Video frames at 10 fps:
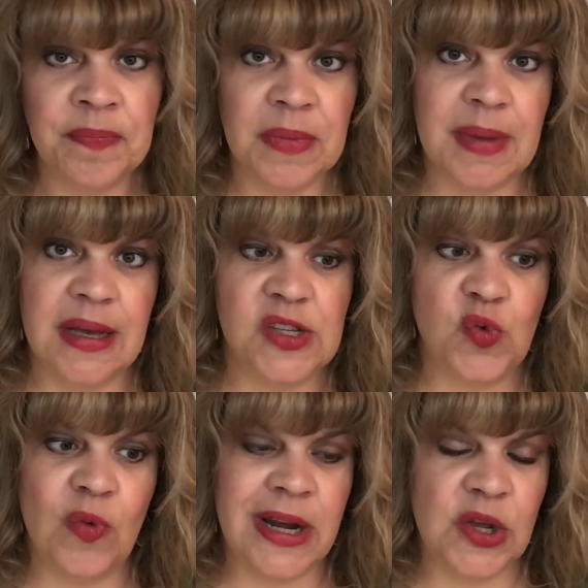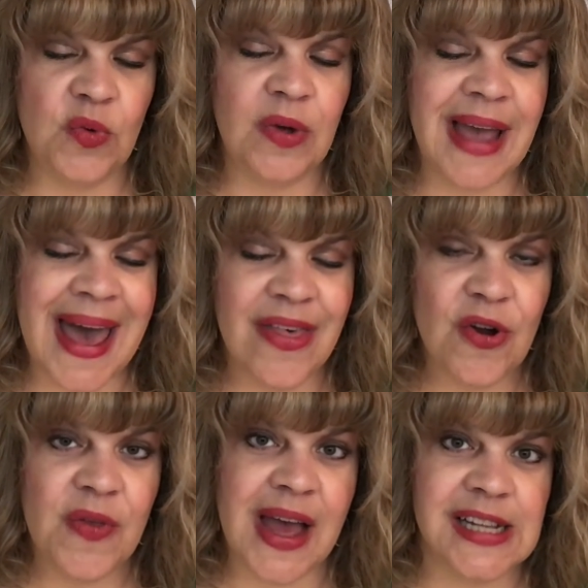Because when you
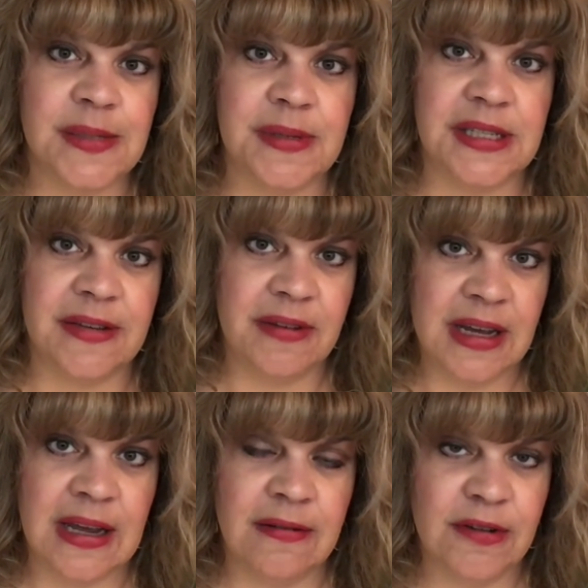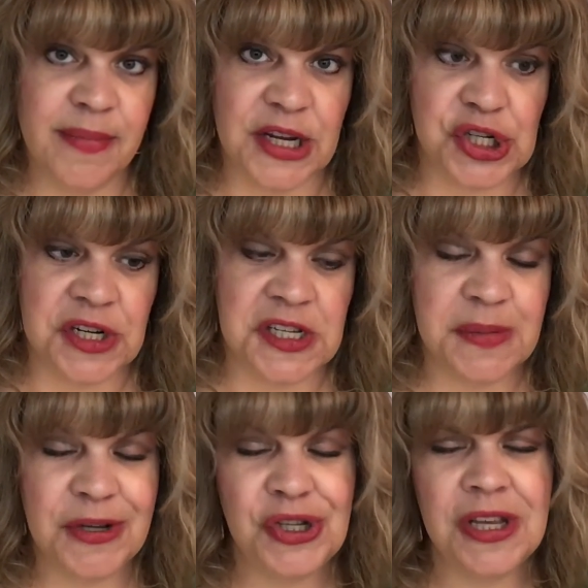gather that specific information,
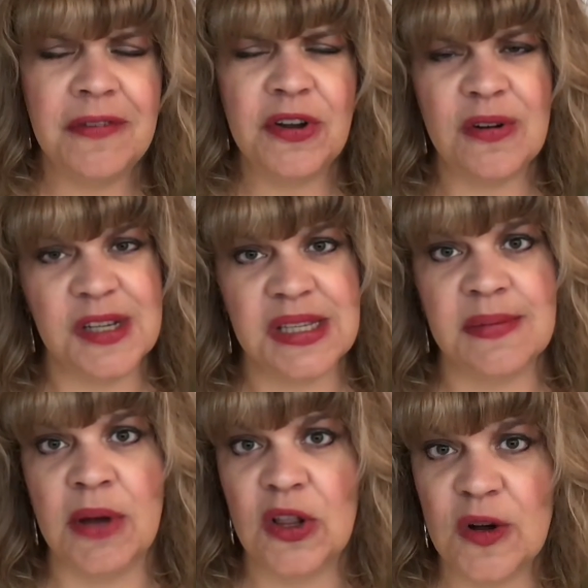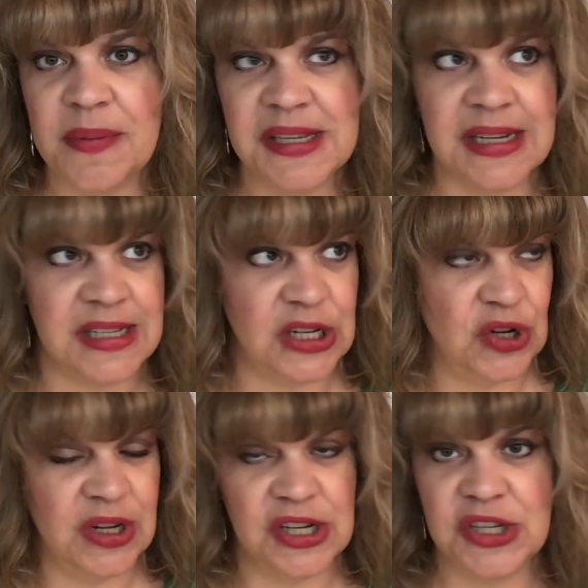especially if you're a smaller business and
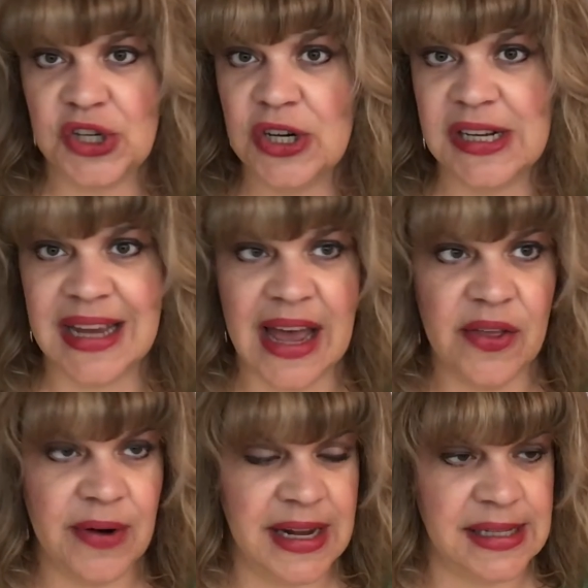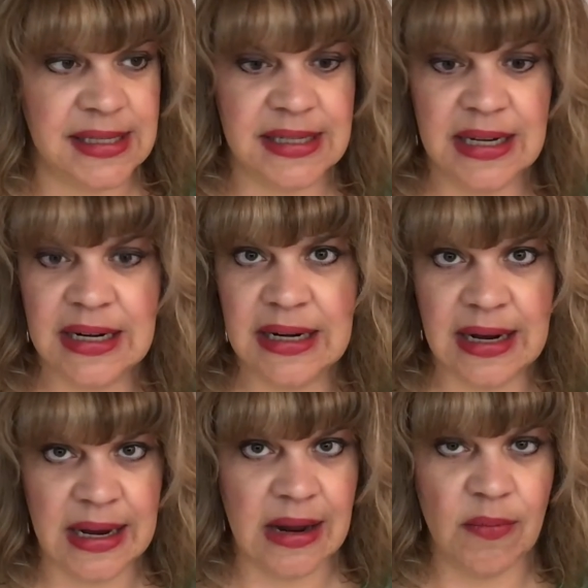you can just start to gather it and stick it in
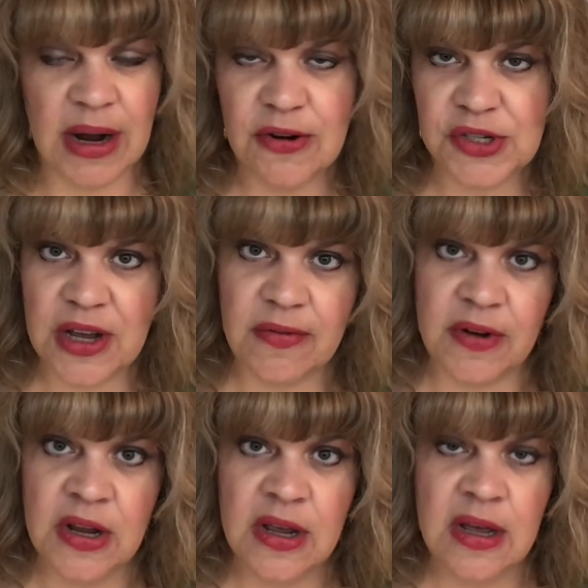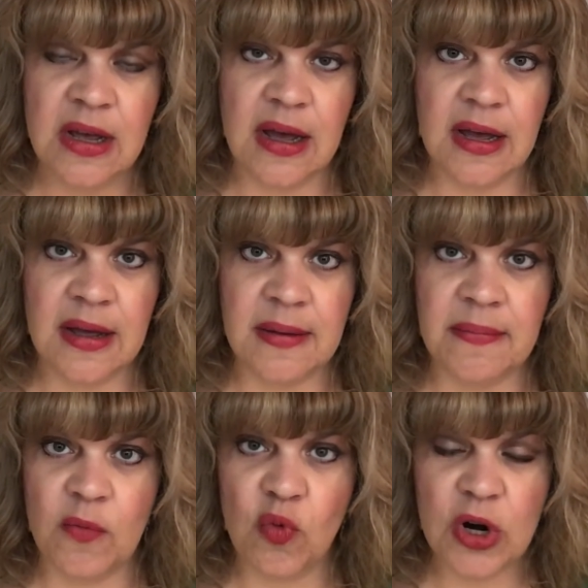a Microsoft
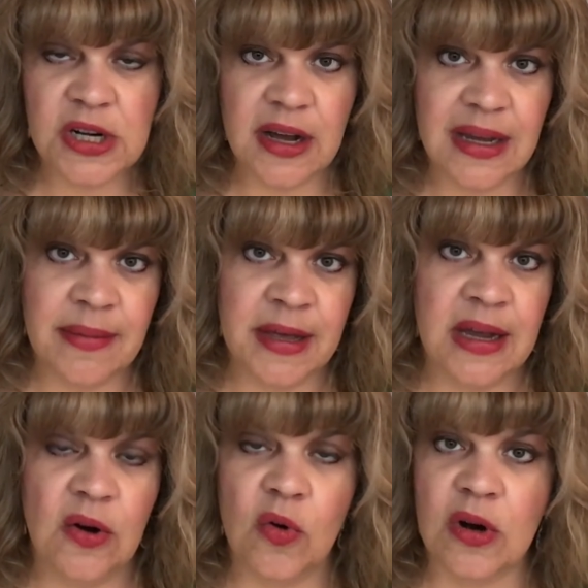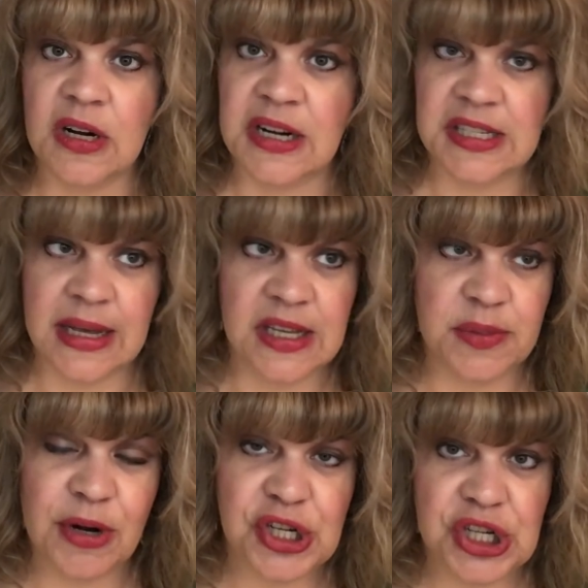Word document or an Excel
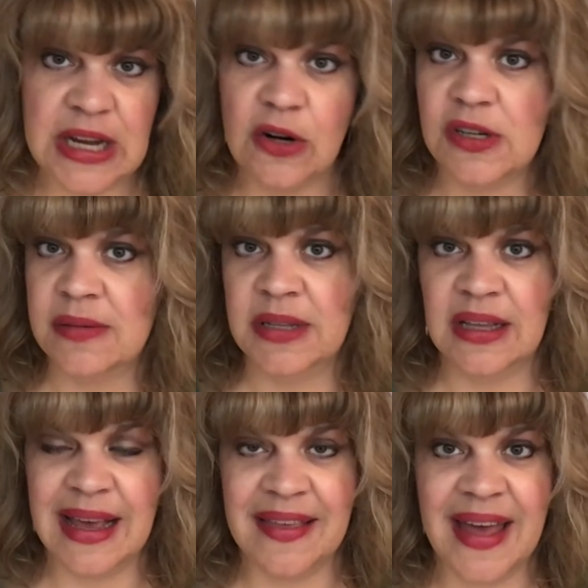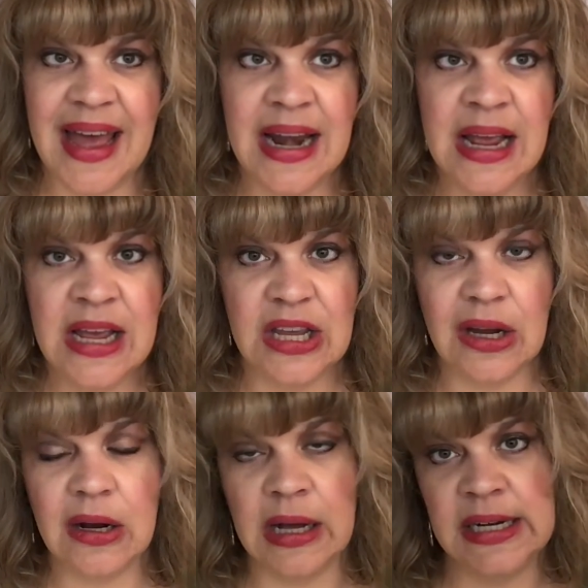spreadsheet or something like that,
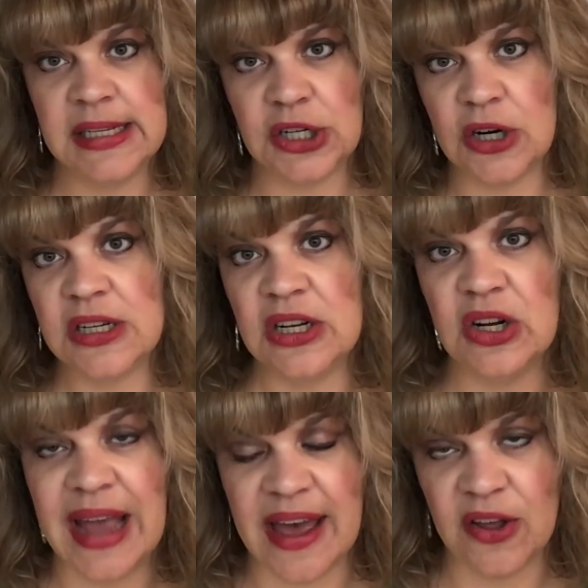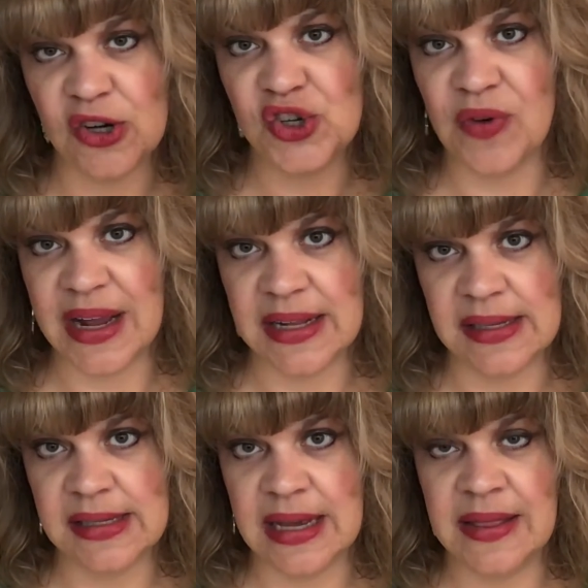you're going to start to gather
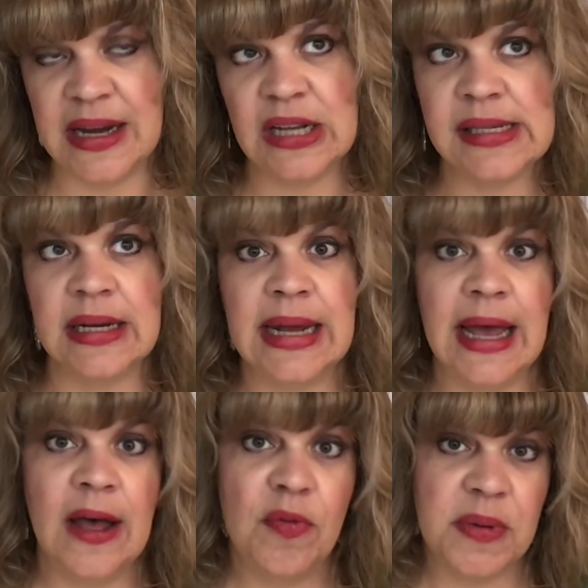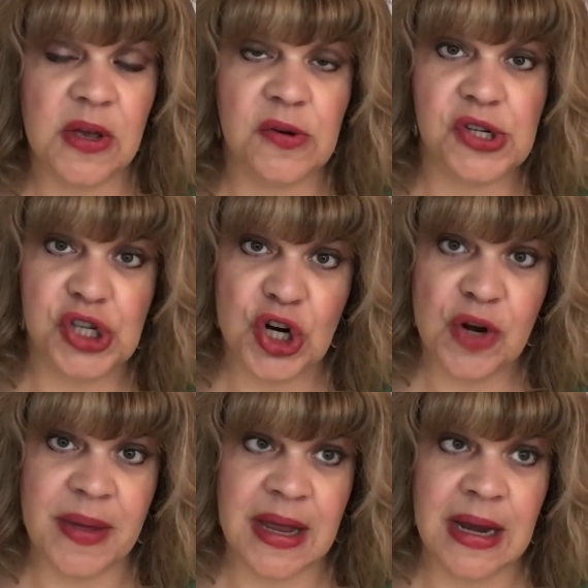trends. And then it's going to help you
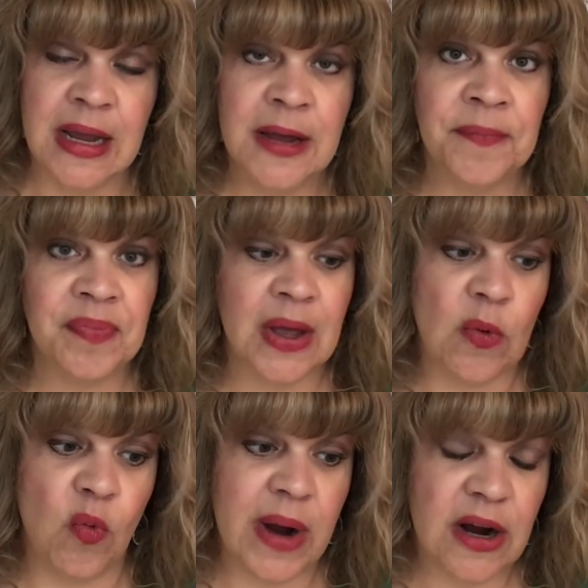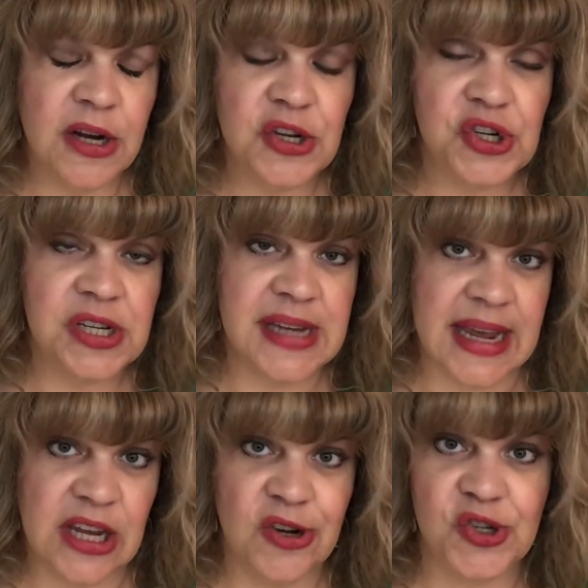determine where you should
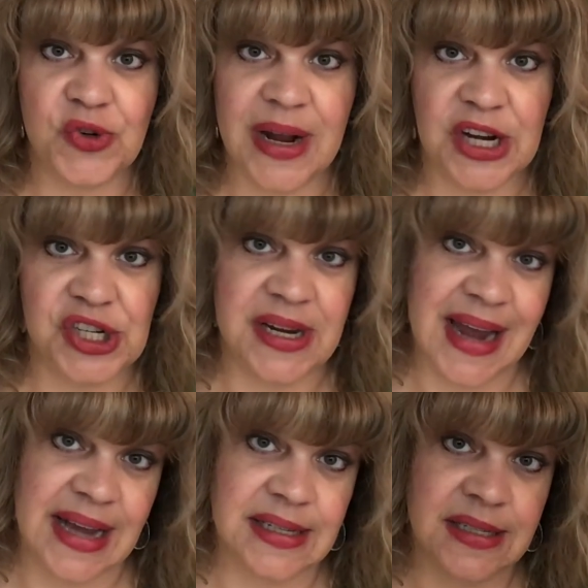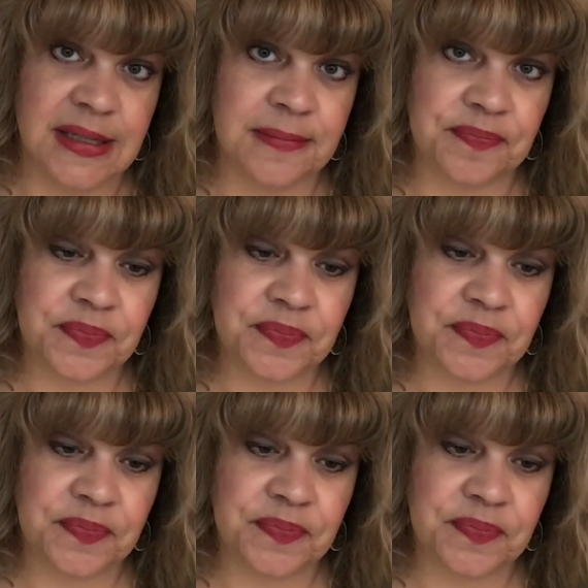take your strategy next.